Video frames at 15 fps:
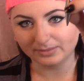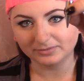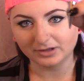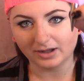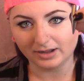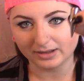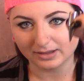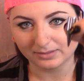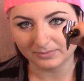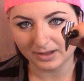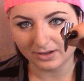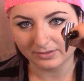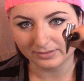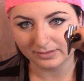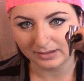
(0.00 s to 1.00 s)
talking
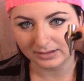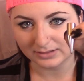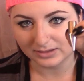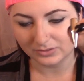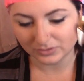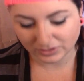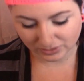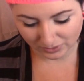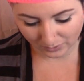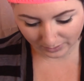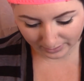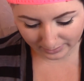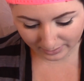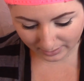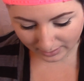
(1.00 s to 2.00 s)
about. It's like too short.